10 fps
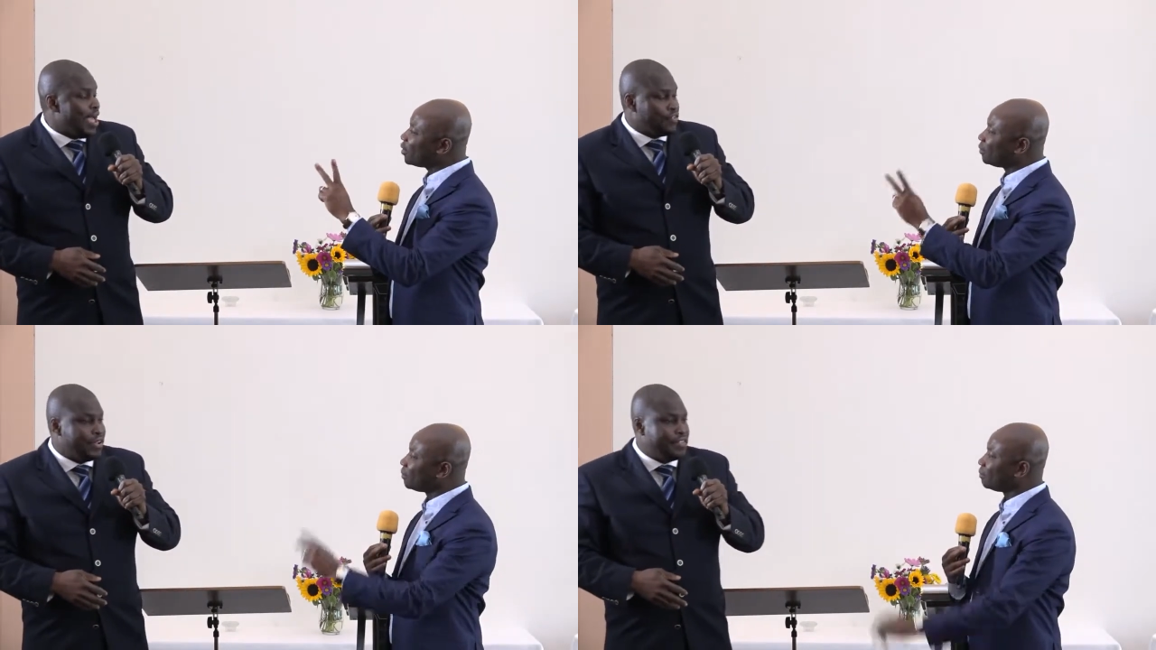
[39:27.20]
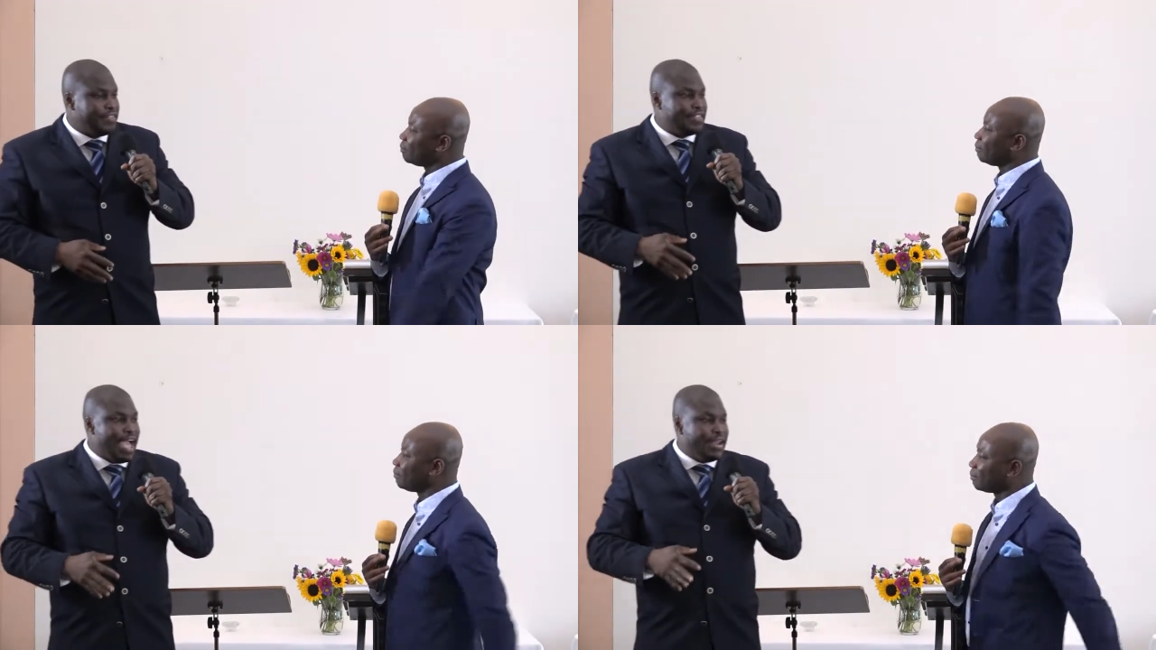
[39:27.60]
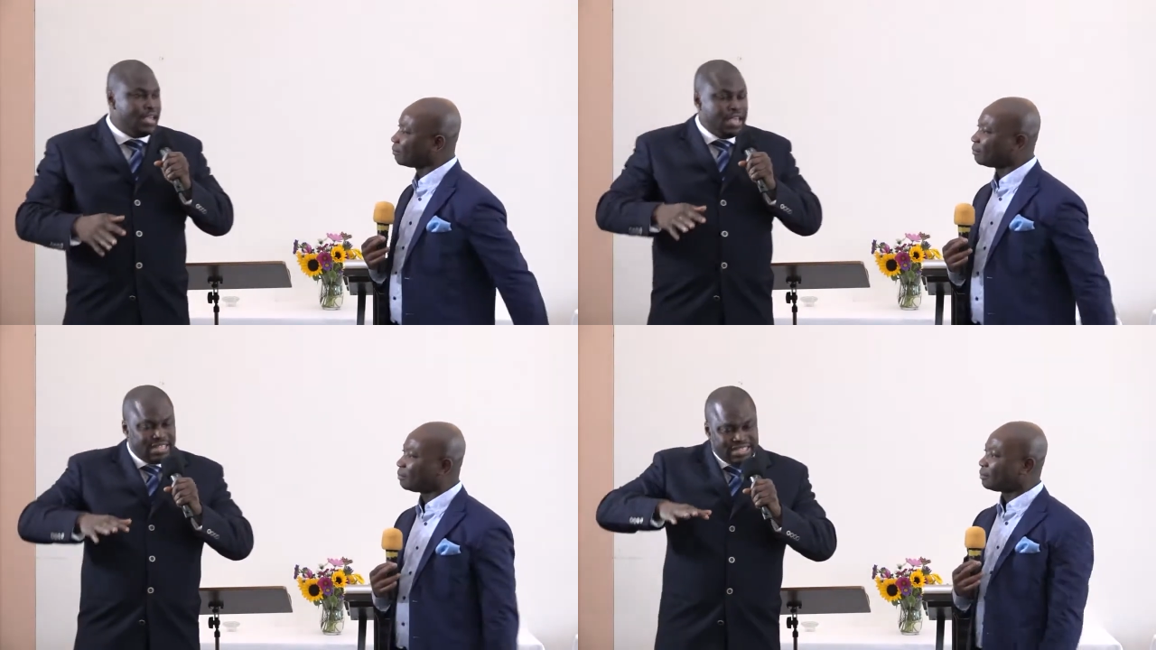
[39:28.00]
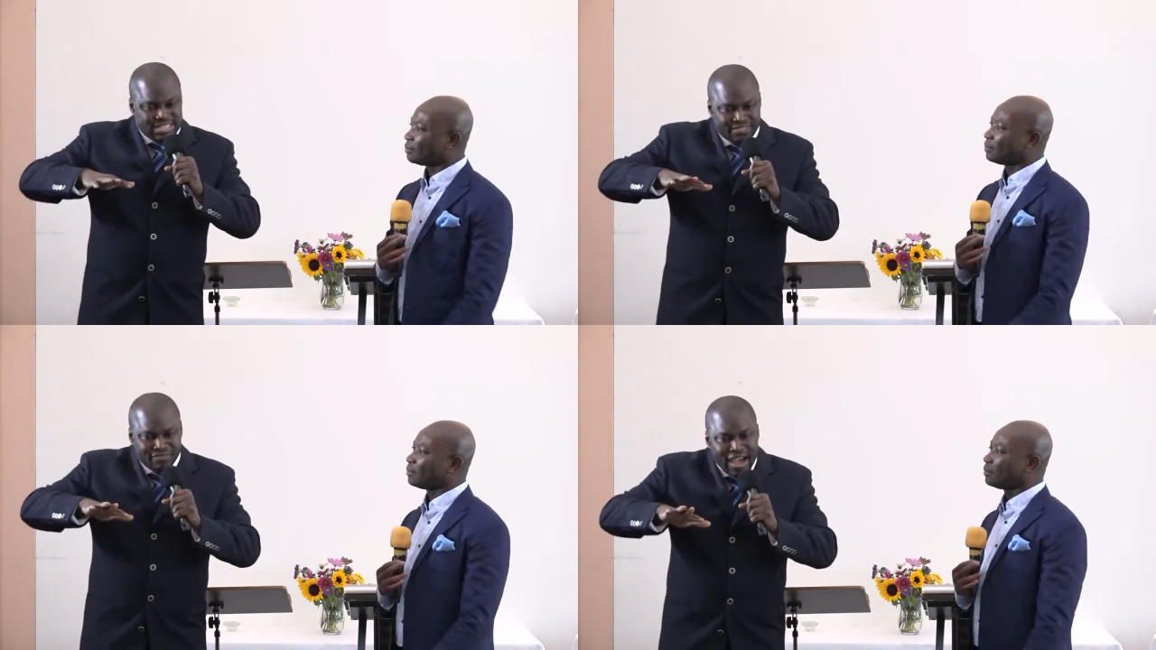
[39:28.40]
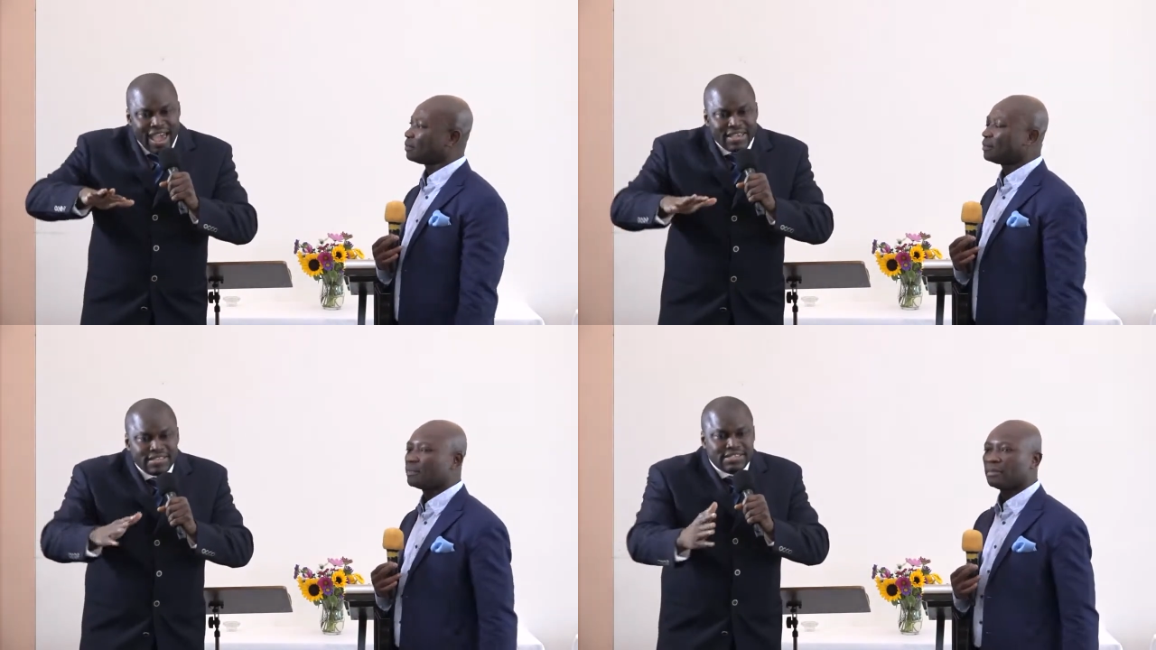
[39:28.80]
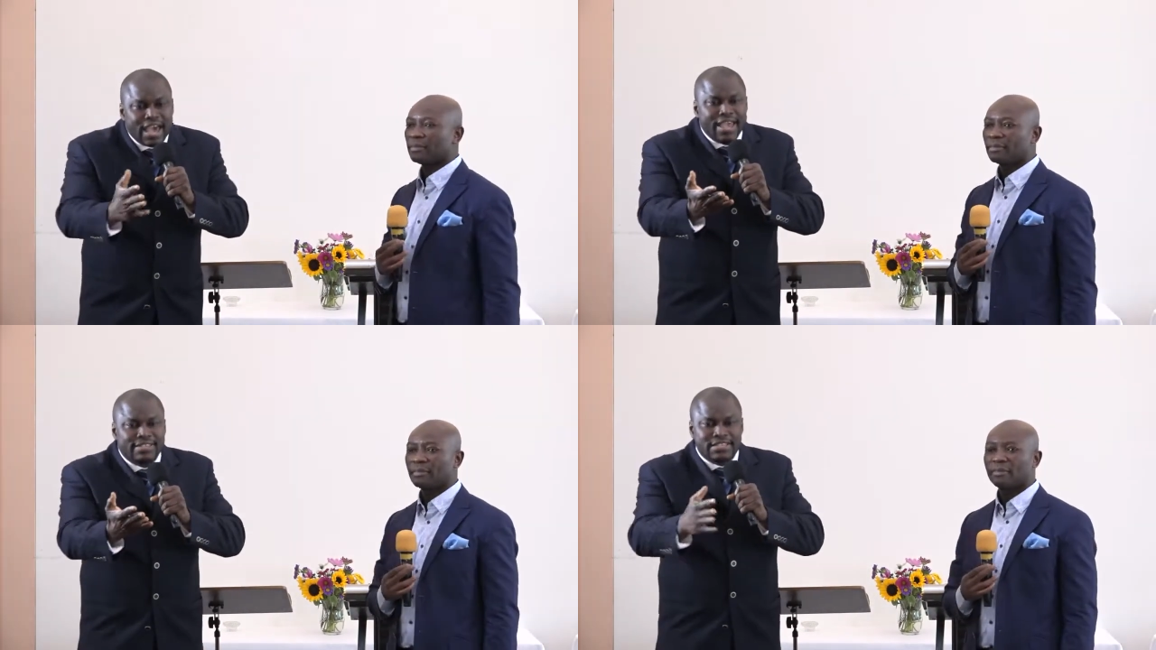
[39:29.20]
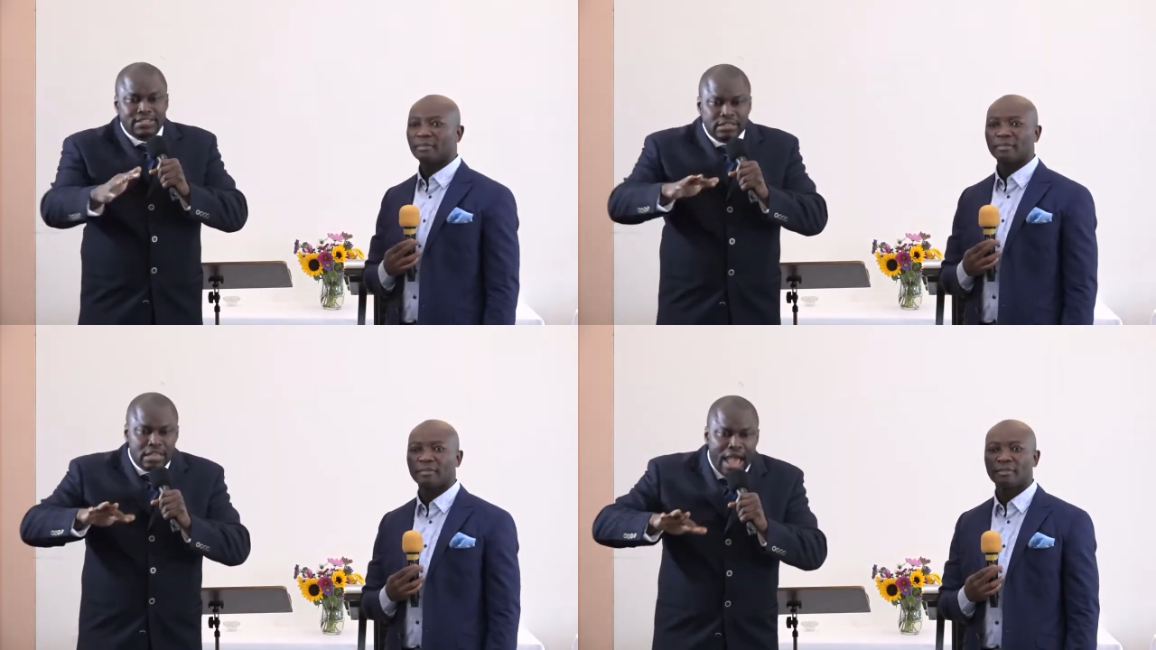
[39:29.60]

Speaker 1: Also das ist eine zweiseitige